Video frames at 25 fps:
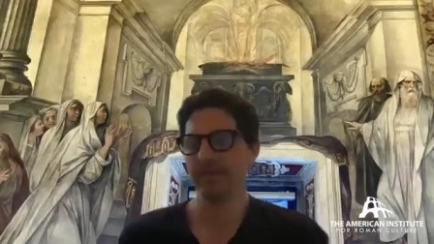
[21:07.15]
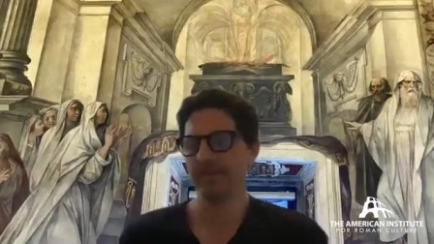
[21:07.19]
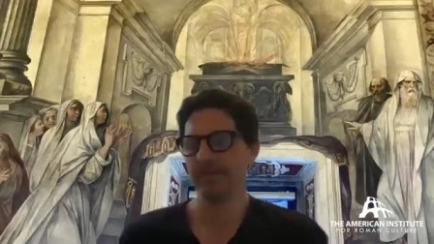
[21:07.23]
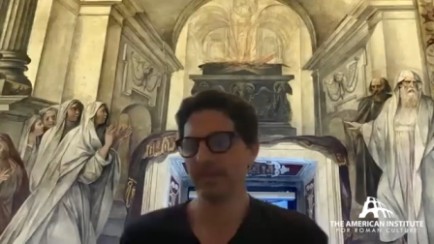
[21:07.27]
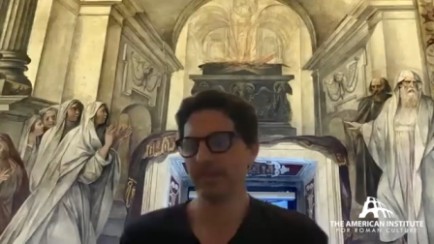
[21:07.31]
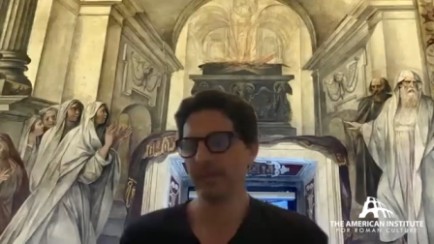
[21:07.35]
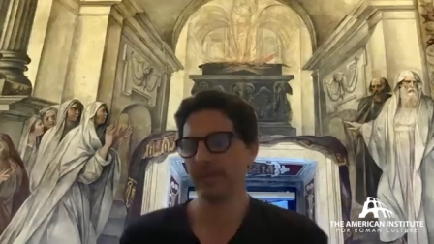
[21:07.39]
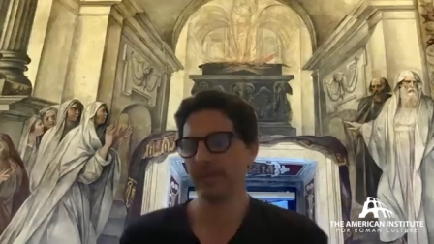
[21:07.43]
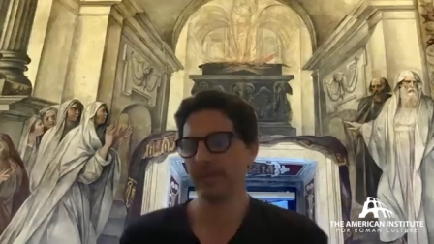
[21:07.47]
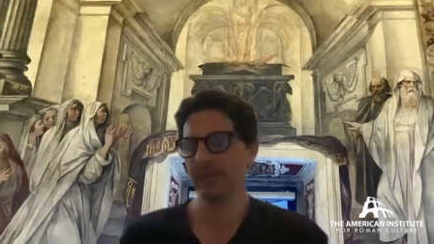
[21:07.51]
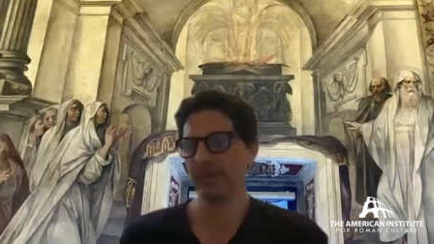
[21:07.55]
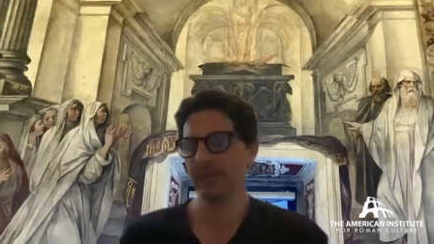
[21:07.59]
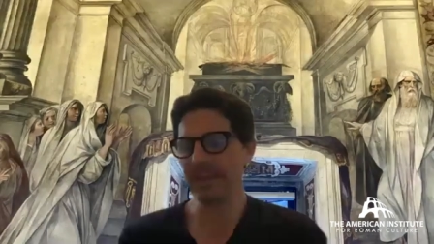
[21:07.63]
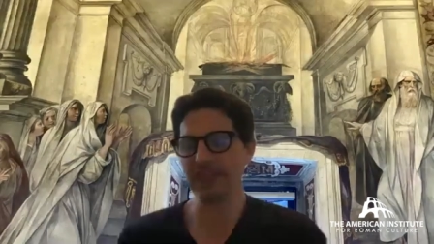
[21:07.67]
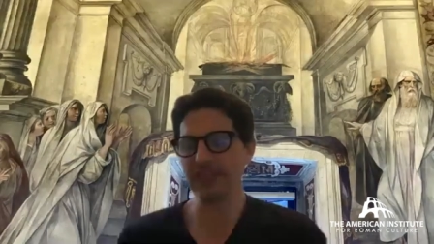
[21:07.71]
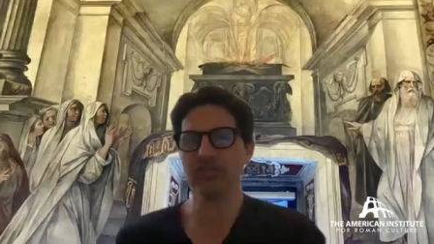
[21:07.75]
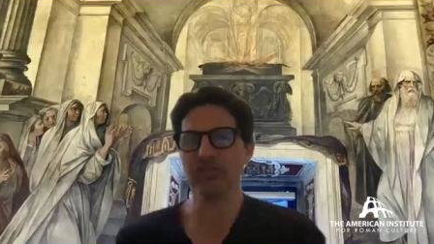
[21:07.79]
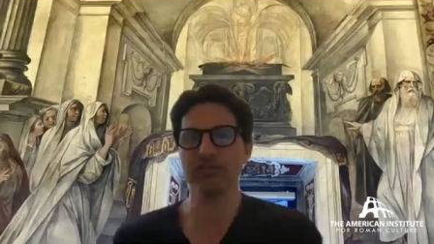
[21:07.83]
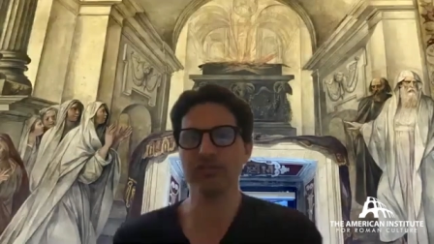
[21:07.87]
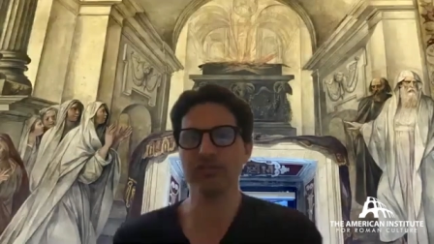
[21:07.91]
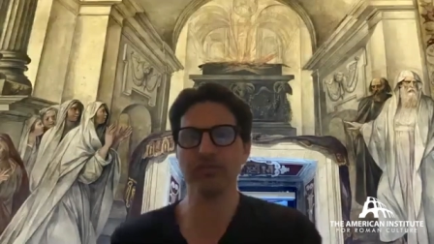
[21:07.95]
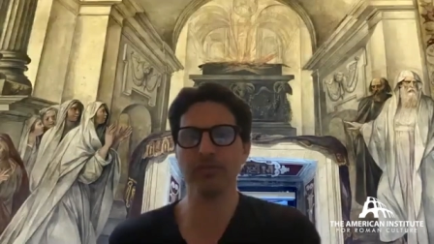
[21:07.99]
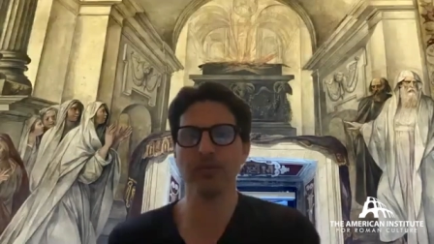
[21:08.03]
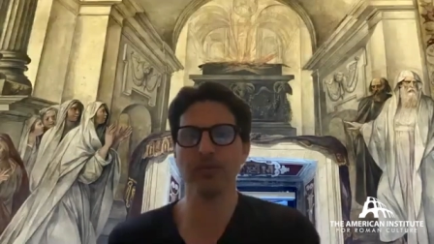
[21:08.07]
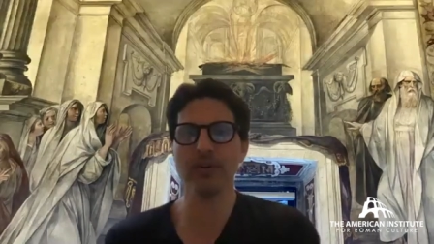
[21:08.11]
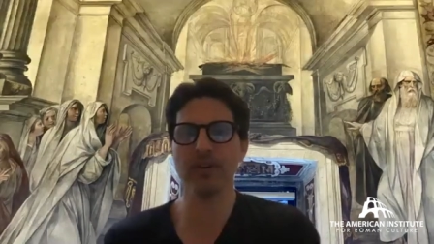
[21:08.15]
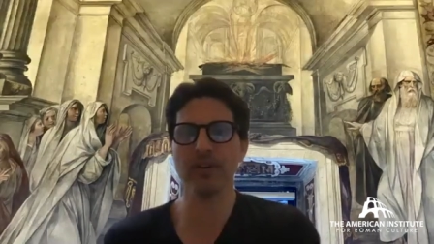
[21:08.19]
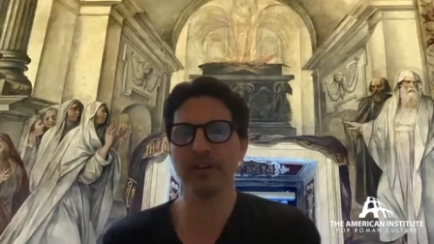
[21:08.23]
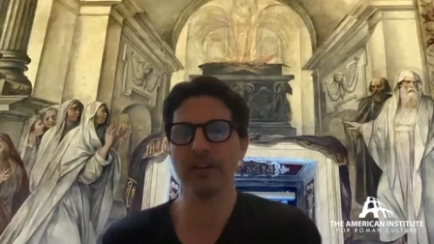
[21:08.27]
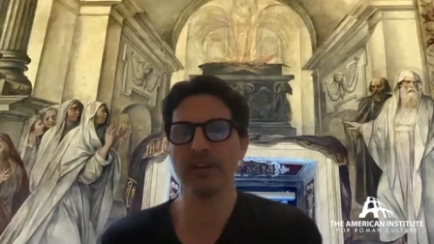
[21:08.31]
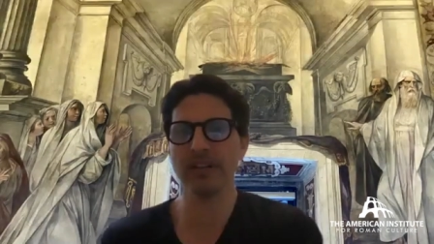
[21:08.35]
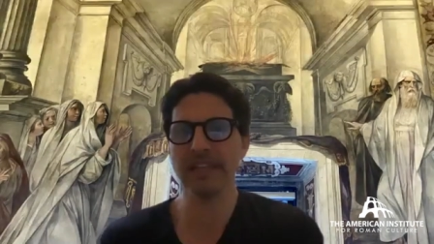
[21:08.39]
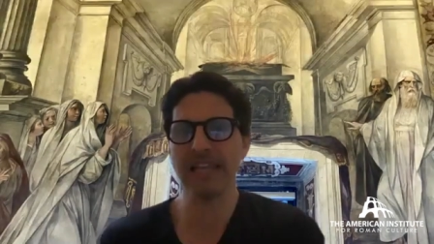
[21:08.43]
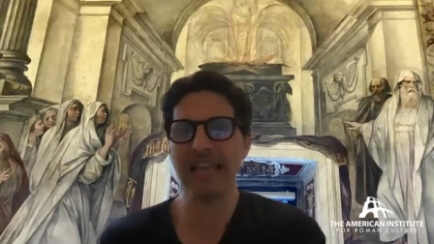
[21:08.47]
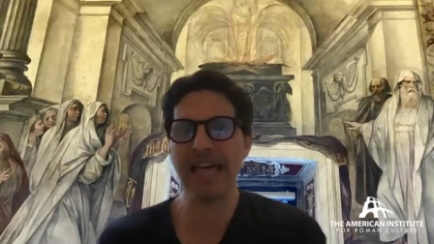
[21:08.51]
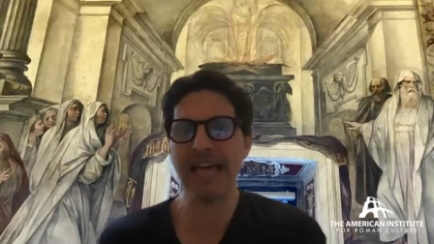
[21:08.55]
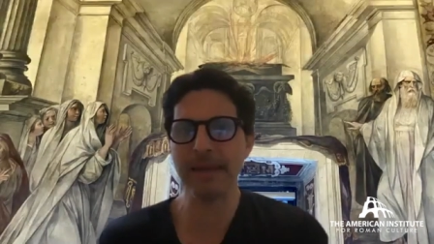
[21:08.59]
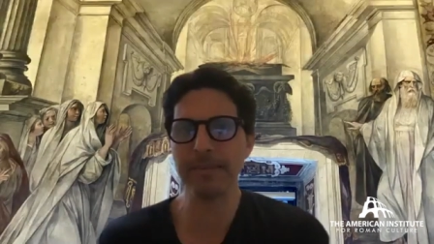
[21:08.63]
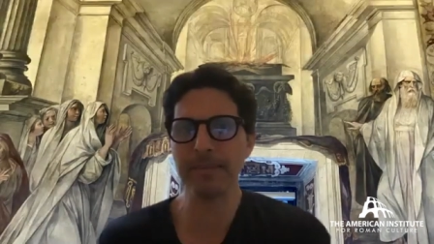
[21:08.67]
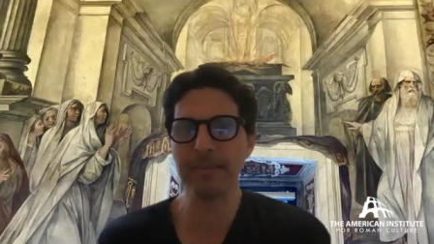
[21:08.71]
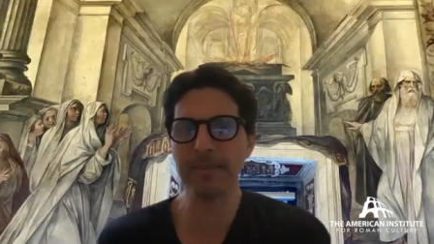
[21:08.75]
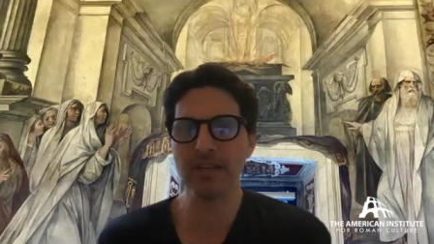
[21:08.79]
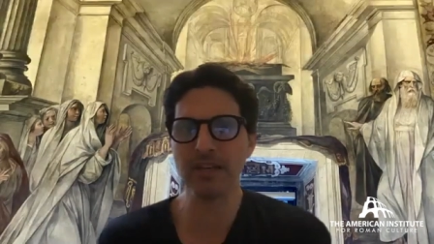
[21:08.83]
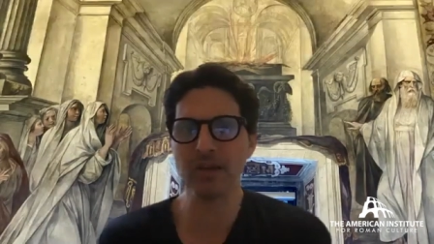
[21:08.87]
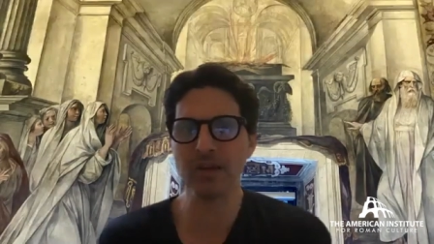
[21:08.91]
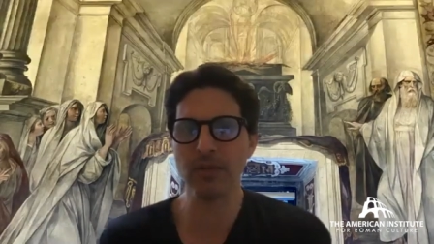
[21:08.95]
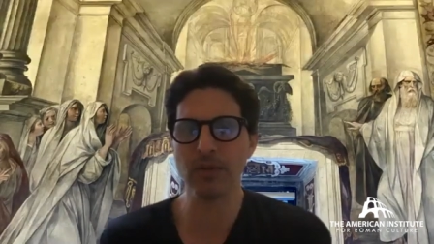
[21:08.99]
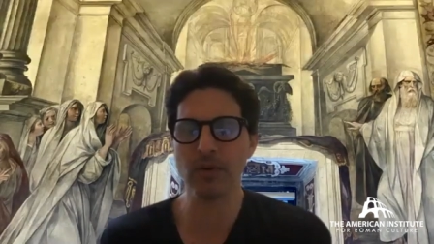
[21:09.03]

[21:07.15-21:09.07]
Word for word: They were destined for a lime kiln.